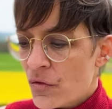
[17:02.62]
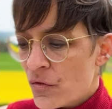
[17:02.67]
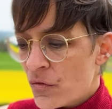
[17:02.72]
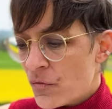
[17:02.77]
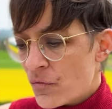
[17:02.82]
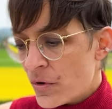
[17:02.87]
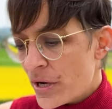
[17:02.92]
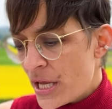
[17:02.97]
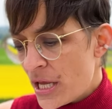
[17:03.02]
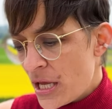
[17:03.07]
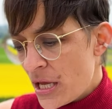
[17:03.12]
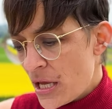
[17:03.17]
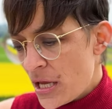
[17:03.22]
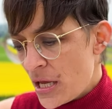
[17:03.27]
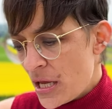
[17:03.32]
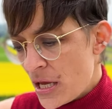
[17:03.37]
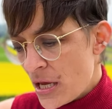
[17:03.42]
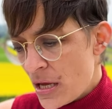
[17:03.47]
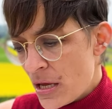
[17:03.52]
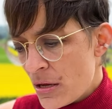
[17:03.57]

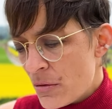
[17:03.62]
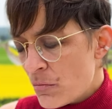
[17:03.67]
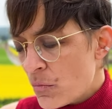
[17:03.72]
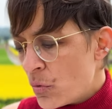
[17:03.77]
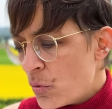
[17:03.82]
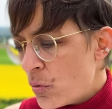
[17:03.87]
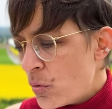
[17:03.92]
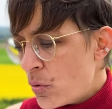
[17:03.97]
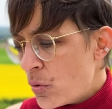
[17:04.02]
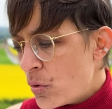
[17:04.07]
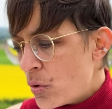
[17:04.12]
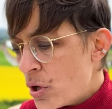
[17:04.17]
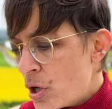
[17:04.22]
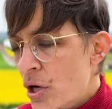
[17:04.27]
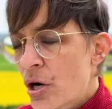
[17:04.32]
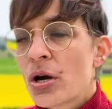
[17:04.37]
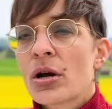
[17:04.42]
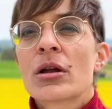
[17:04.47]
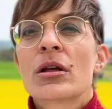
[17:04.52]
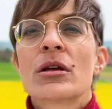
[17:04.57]
three
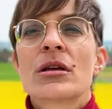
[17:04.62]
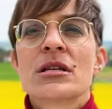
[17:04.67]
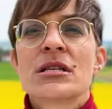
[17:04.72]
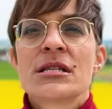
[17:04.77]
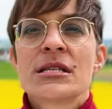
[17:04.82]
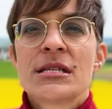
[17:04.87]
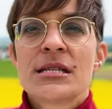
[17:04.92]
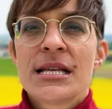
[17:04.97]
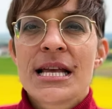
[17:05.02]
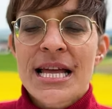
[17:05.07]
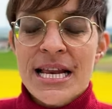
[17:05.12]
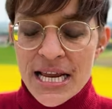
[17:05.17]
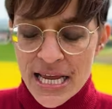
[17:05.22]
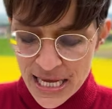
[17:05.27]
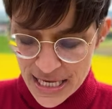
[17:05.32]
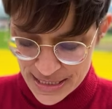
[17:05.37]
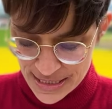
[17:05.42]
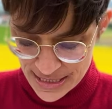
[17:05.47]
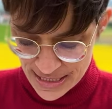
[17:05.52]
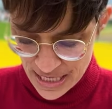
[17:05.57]
more
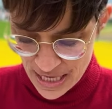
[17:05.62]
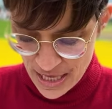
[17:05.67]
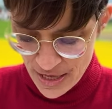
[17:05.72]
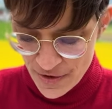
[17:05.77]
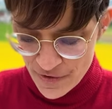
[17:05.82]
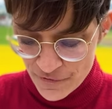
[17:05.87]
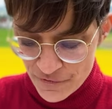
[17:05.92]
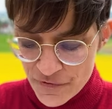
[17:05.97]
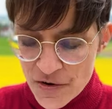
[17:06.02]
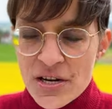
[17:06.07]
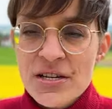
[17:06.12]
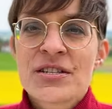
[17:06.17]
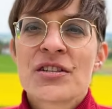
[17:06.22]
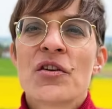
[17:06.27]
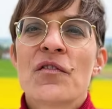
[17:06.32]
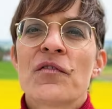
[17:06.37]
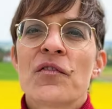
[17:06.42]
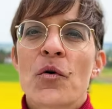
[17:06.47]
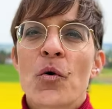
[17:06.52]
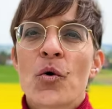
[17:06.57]
cities. First
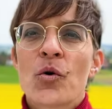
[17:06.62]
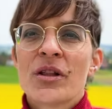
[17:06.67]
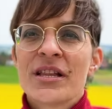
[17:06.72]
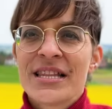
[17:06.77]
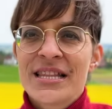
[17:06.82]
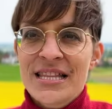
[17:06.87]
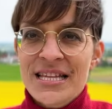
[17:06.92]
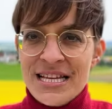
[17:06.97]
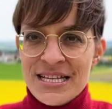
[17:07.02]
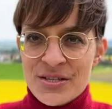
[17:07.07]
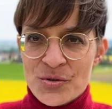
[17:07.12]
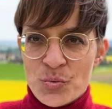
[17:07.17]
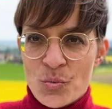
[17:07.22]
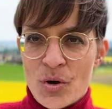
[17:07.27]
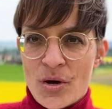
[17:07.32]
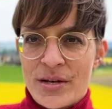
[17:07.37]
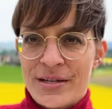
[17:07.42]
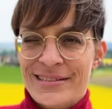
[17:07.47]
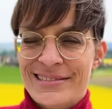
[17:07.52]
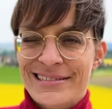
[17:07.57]
of all, this
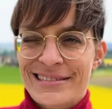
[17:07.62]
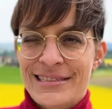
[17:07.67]
one.